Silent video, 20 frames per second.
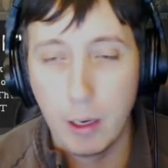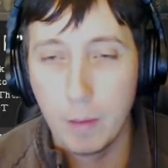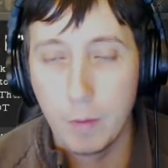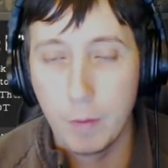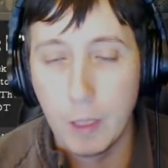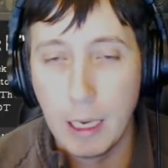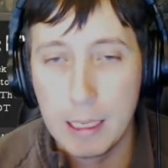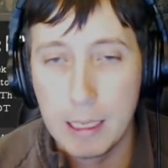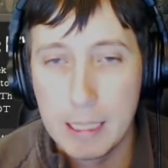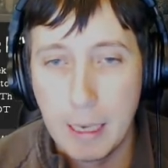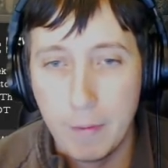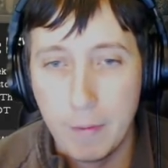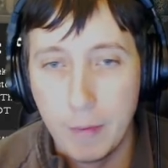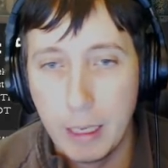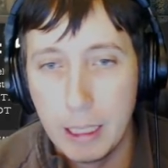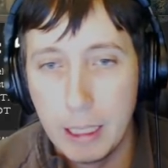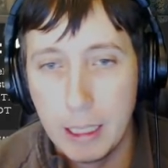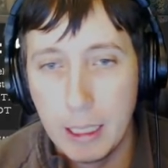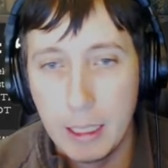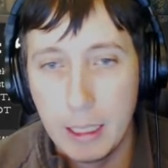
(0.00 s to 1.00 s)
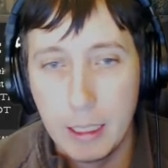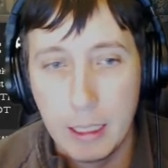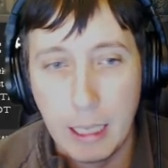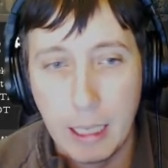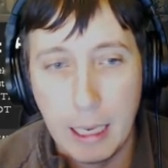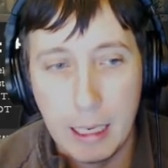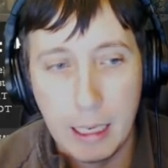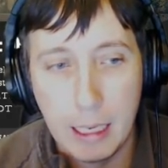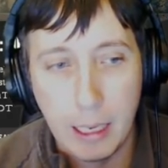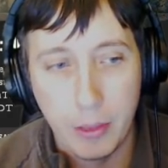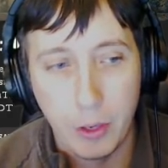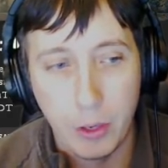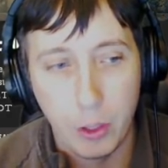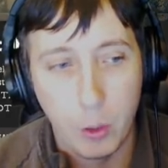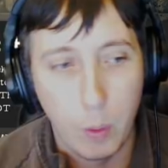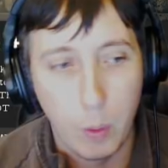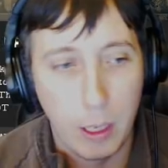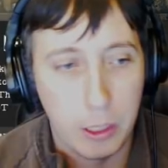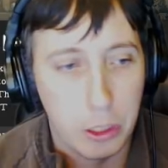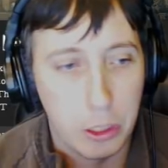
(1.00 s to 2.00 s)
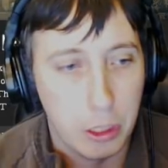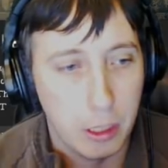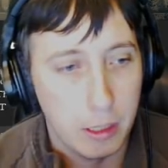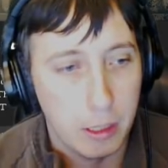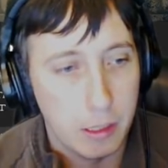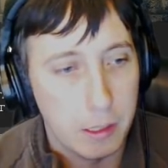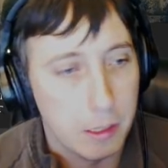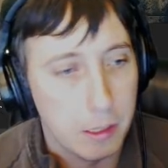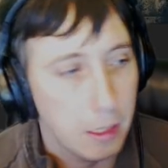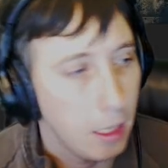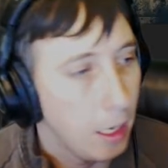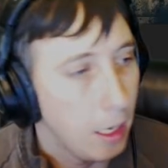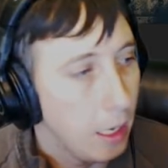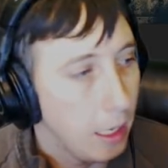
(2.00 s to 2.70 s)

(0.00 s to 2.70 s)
If you guys have any other questions,